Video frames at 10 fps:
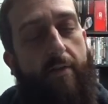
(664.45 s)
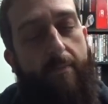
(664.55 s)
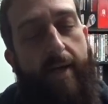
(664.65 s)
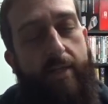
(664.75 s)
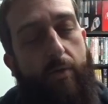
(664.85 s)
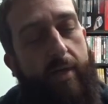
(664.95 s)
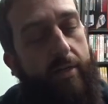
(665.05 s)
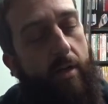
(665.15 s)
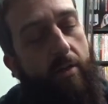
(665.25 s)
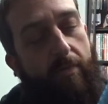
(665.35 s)
They've paid
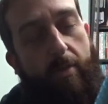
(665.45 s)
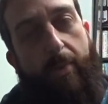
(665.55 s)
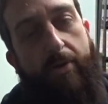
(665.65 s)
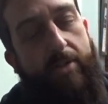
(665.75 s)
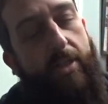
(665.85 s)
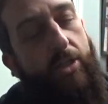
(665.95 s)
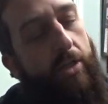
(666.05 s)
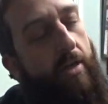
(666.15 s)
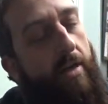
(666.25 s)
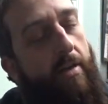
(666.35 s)
$20 for the postage
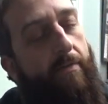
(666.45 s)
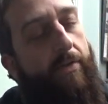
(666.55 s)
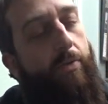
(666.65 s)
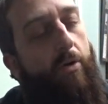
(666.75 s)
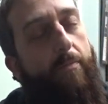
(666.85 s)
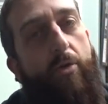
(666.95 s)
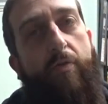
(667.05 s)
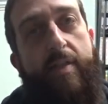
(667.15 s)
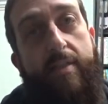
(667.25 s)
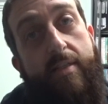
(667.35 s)
for 12
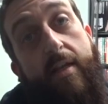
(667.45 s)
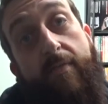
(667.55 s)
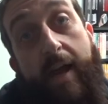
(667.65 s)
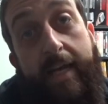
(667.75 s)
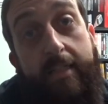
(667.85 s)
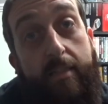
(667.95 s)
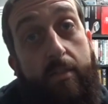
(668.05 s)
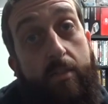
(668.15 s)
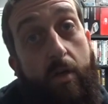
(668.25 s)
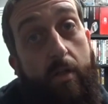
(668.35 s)
movies instead of
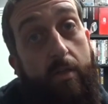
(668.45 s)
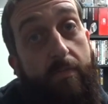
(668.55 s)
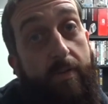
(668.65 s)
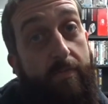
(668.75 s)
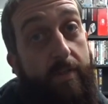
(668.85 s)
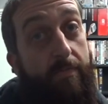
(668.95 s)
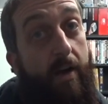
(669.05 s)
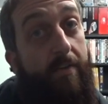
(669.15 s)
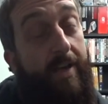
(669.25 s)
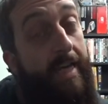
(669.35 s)

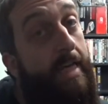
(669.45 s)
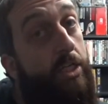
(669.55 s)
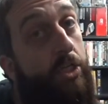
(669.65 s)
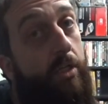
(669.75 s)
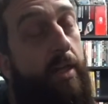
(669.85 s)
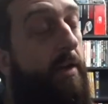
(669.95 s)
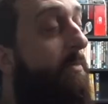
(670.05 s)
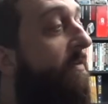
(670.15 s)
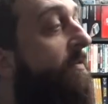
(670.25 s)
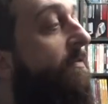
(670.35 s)
$8.55 each. Done a
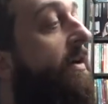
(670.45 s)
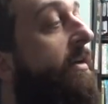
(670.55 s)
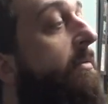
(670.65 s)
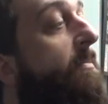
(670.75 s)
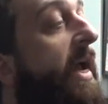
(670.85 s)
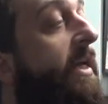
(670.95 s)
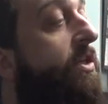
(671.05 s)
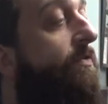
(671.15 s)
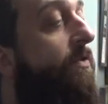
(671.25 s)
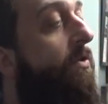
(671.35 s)
bit of a fucking
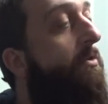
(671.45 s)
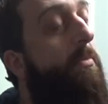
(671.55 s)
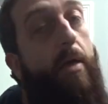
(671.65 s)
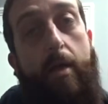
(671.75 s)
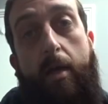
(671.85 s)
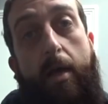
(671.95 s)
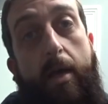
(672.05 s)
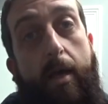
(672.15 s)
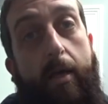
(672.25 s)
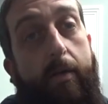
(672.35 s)
package for them.
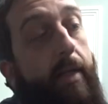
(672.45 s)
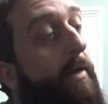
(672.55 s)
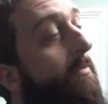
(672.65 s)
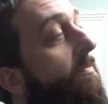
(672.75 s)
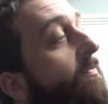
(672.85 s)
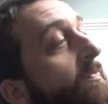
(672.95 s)
And look at that.